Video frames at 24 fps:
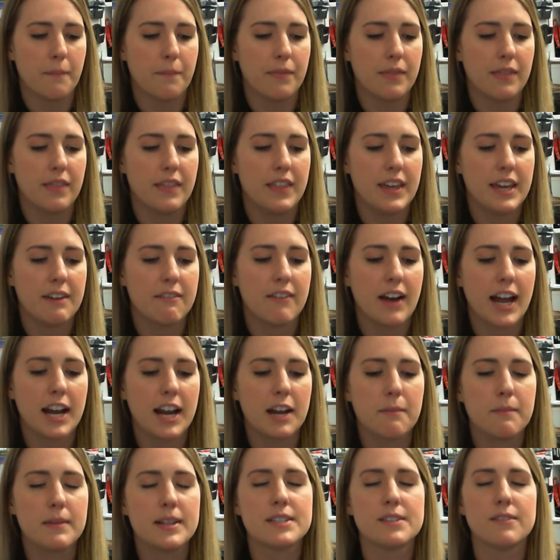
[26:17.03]
The
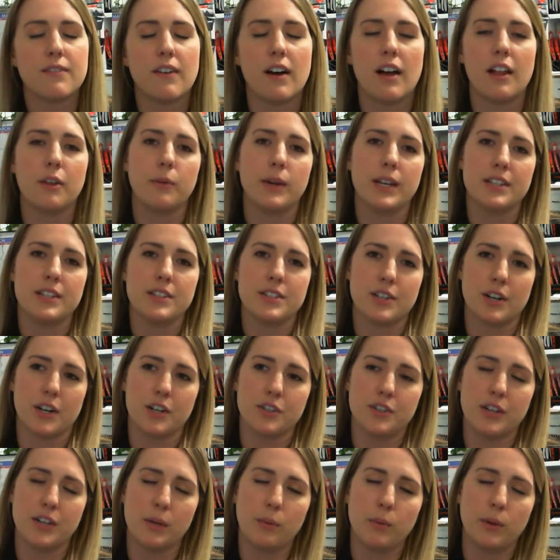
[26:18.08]
vitamins following
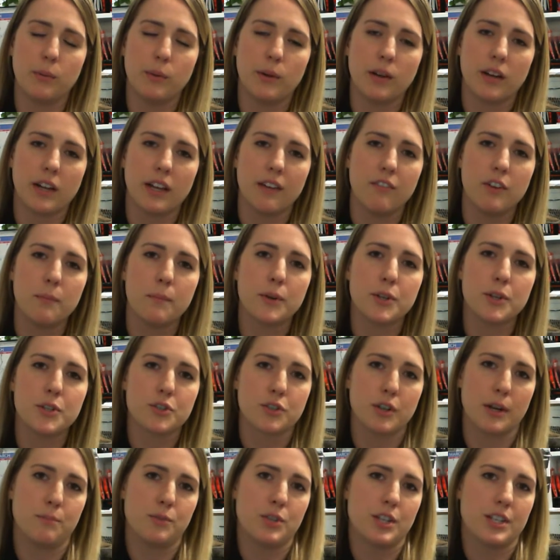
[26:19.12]
surgery, we will give you
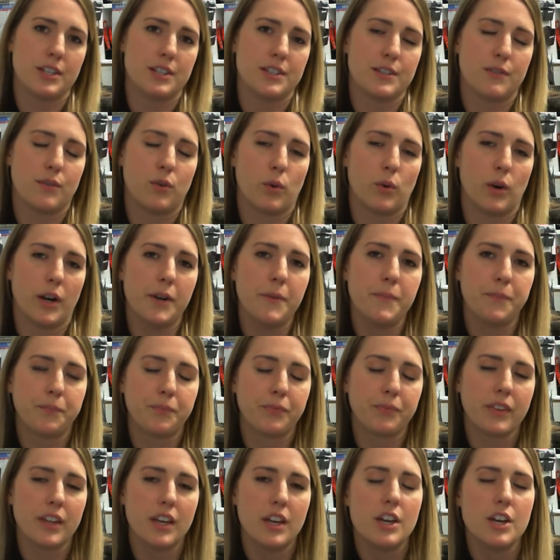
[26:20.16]
prescriptions for.
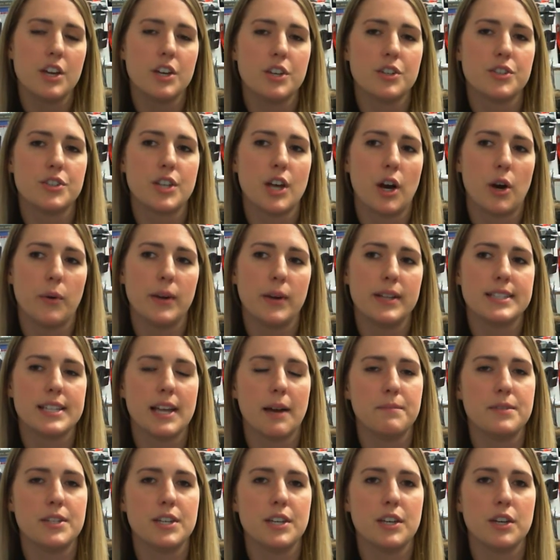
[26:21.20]
So it's
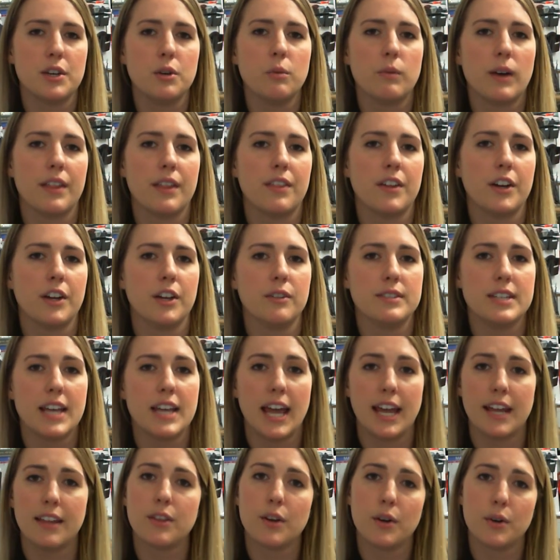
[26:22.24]
up to you whether you
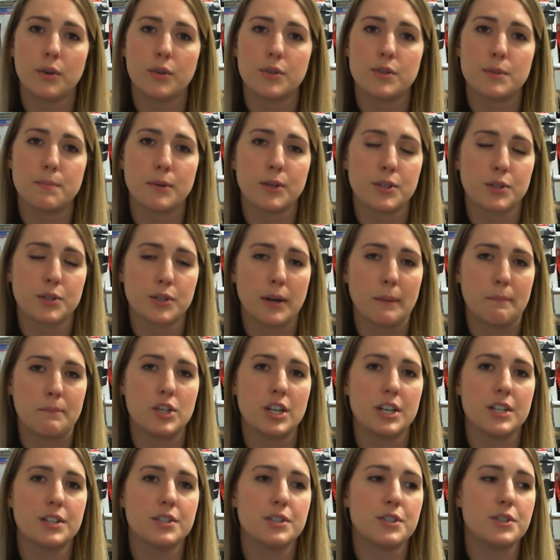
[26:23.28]
take those
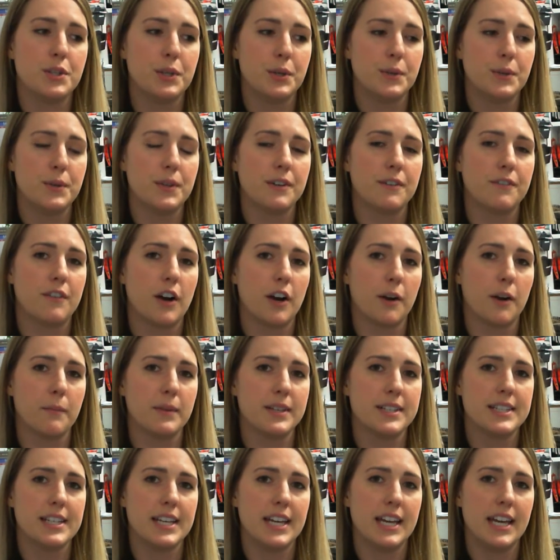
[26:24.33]
prescriptions to the
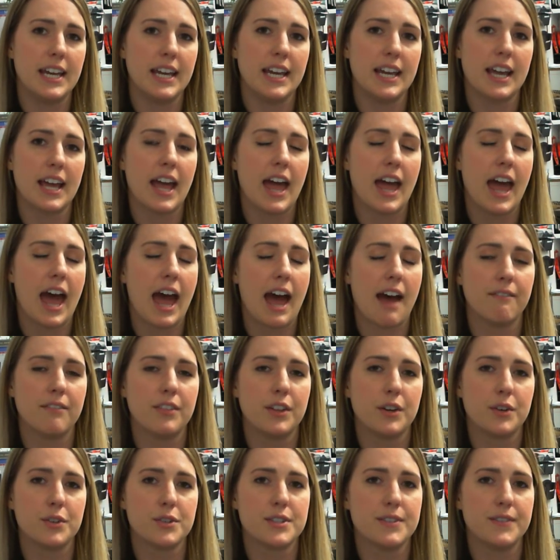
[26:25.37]
pharmacy, have
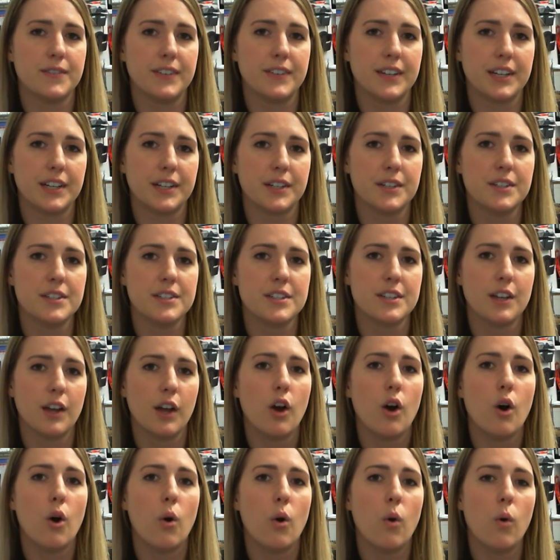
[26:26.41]
those filled,
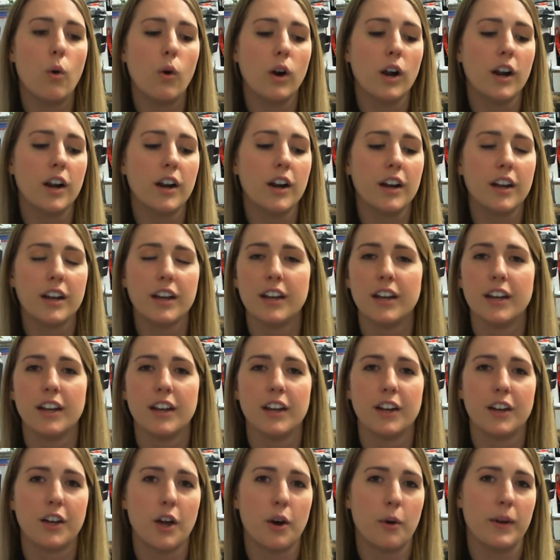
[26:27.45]
or
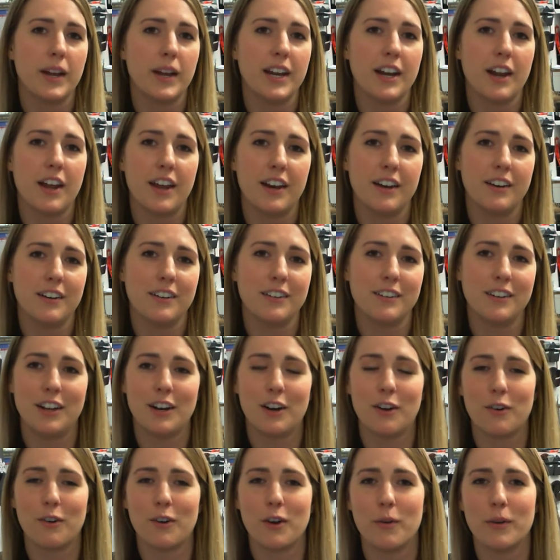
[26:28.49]
going
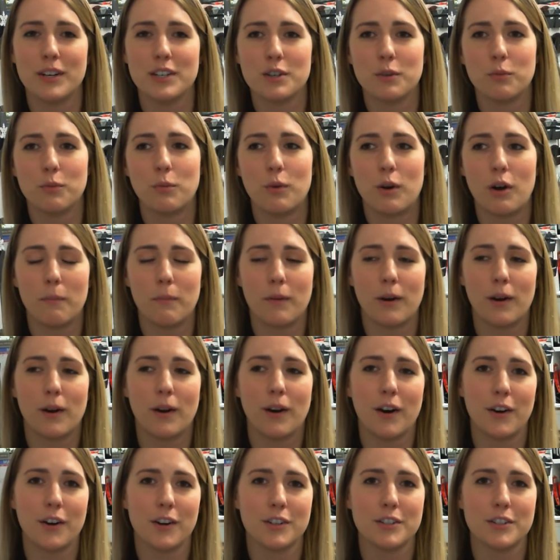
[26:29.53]
to
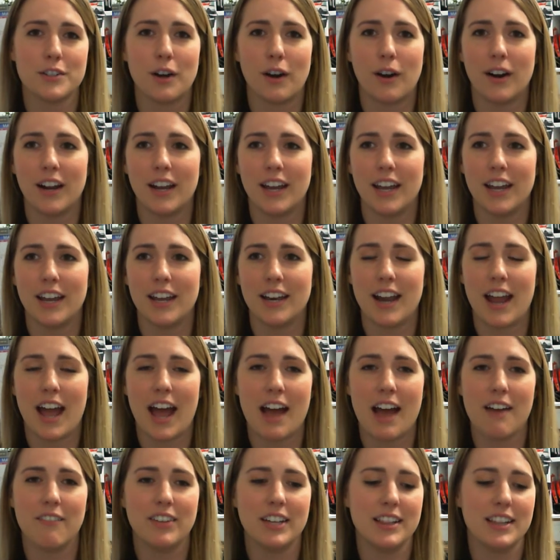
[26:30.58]
Walmart or Target and having